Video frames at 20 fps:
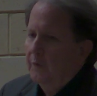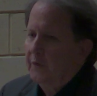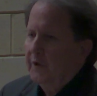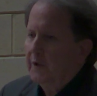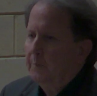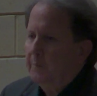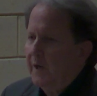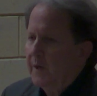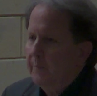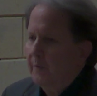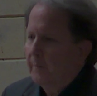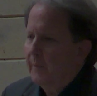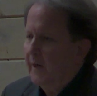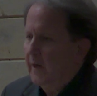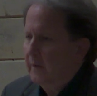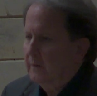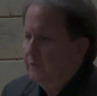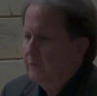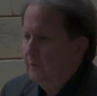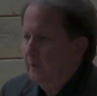in
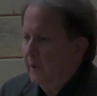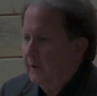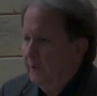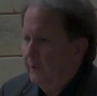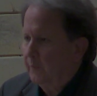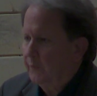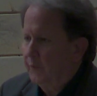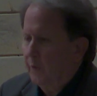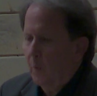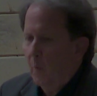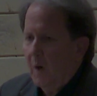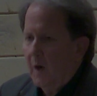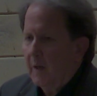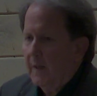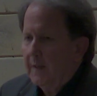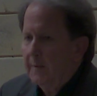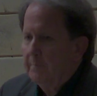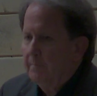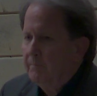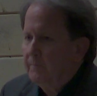paperback, so I don't know
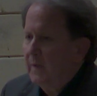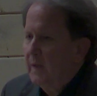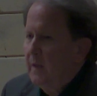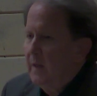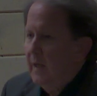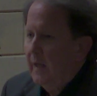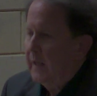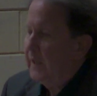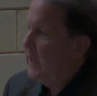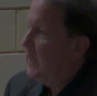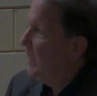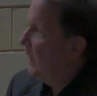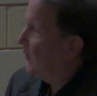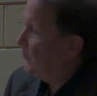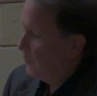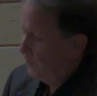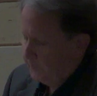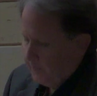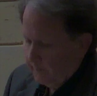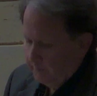why. And he
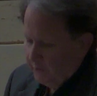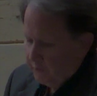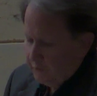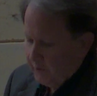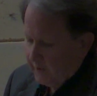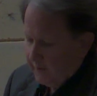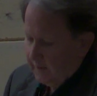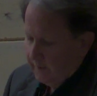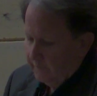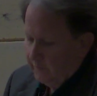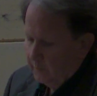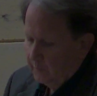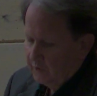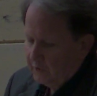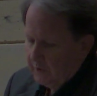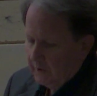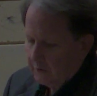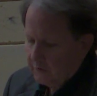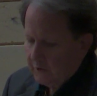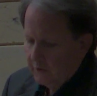hasn't published any of them
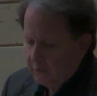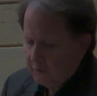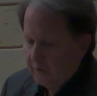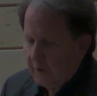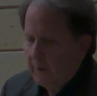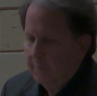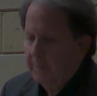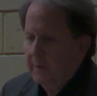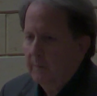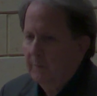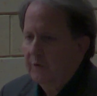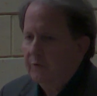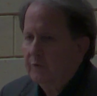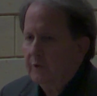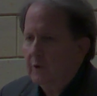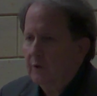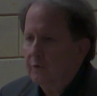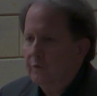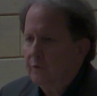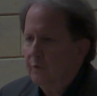since. He stopped
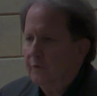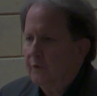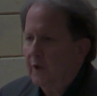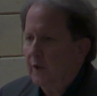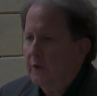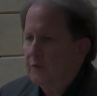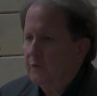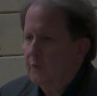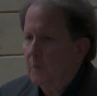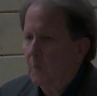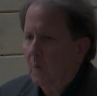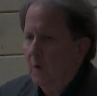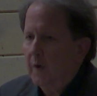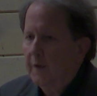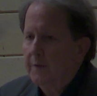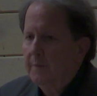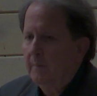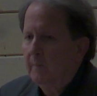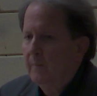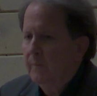publishing in
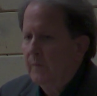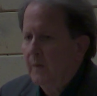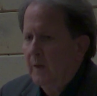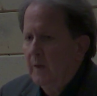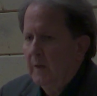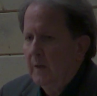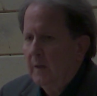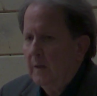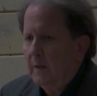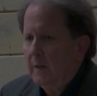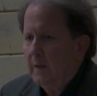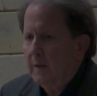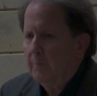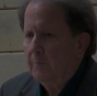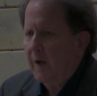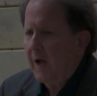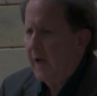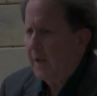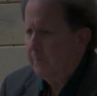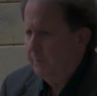2001.
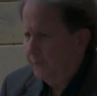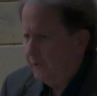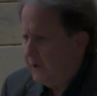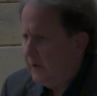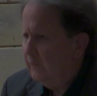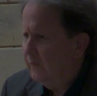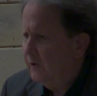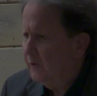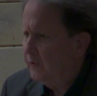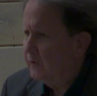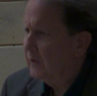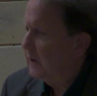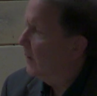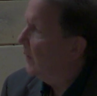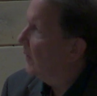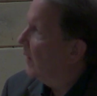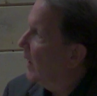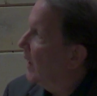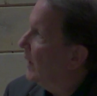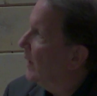I believe he's
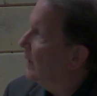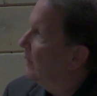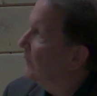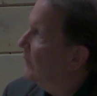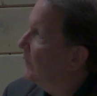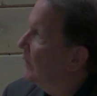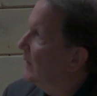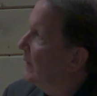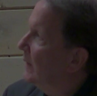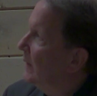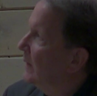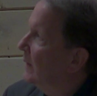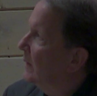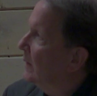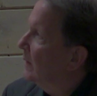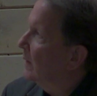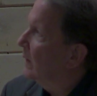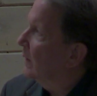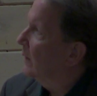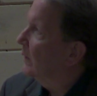still alive.
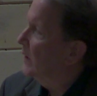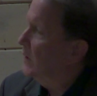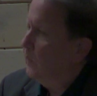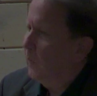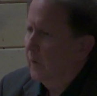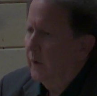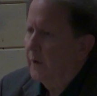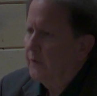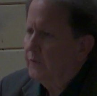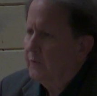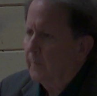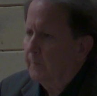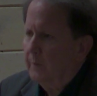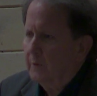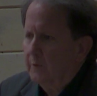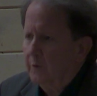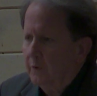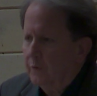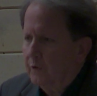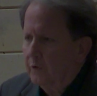He was up
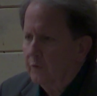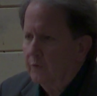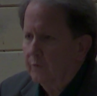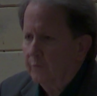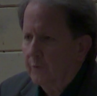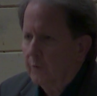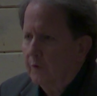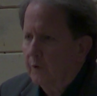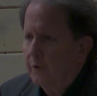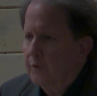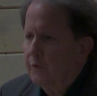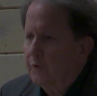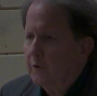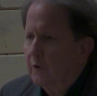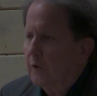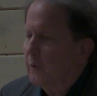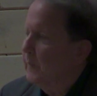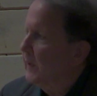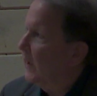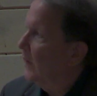until just a few years
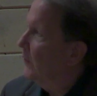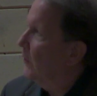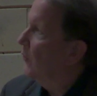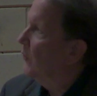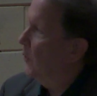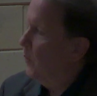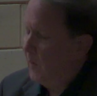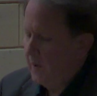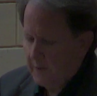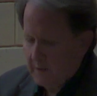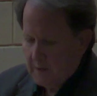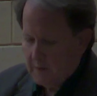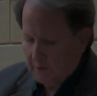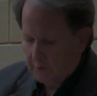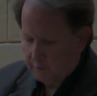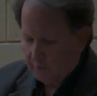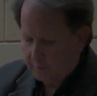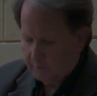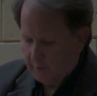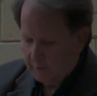ago, but I don't know why he
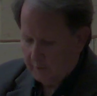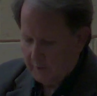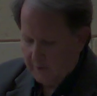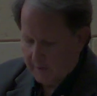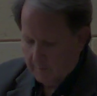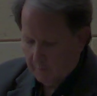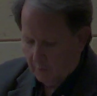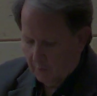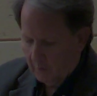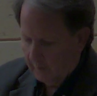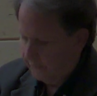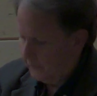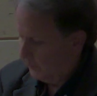hasn't written any more of them.